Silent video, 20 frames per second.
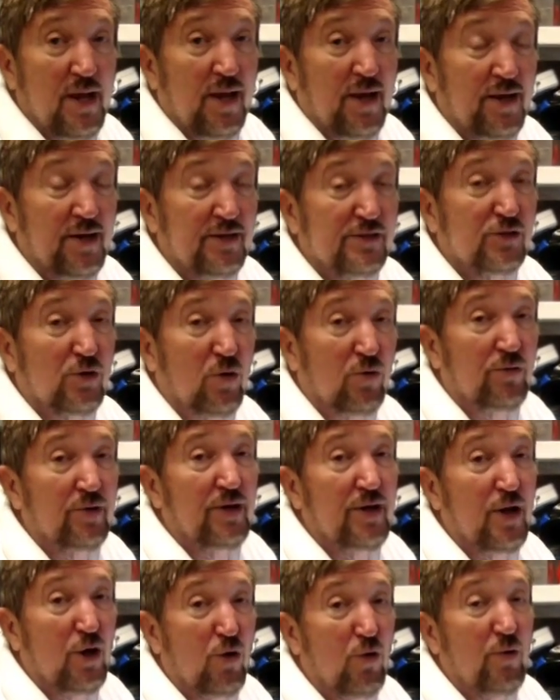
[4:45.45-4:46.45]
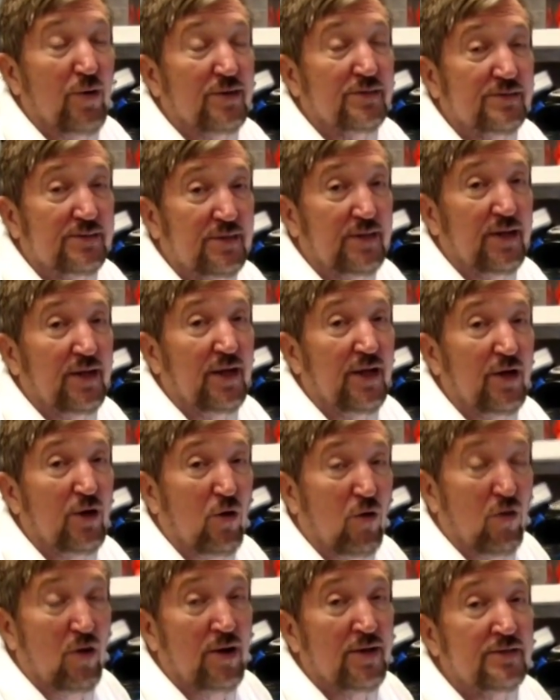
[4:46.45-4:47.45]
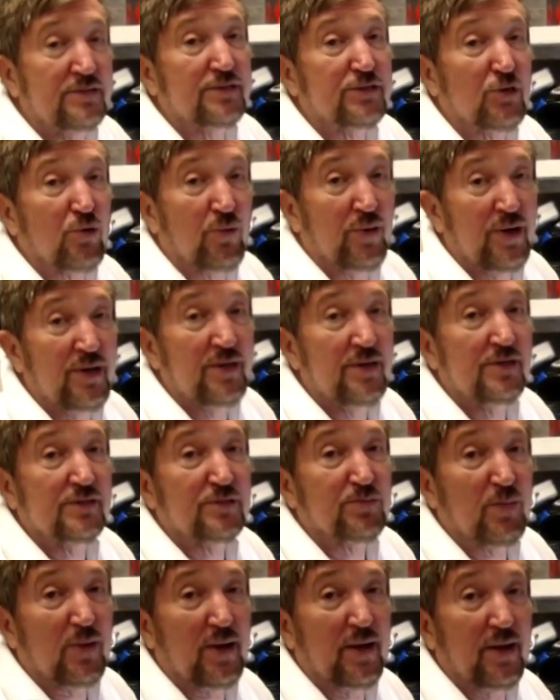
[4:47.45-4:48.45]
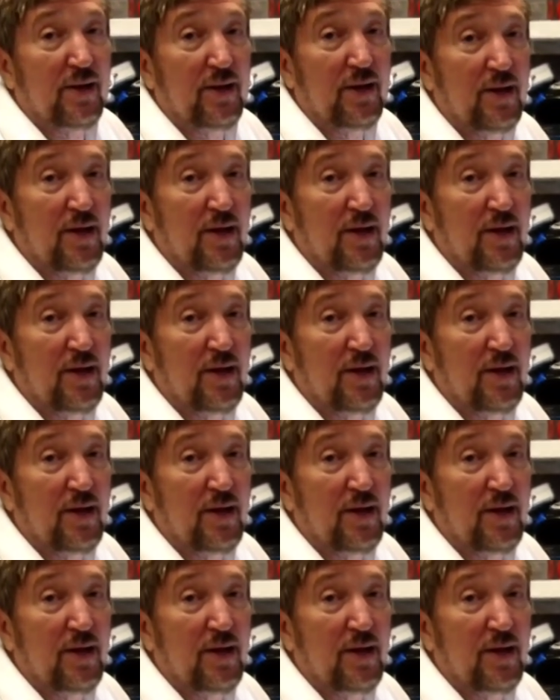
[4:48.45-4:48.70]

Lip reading: and it's called an OSD, an on-screen display.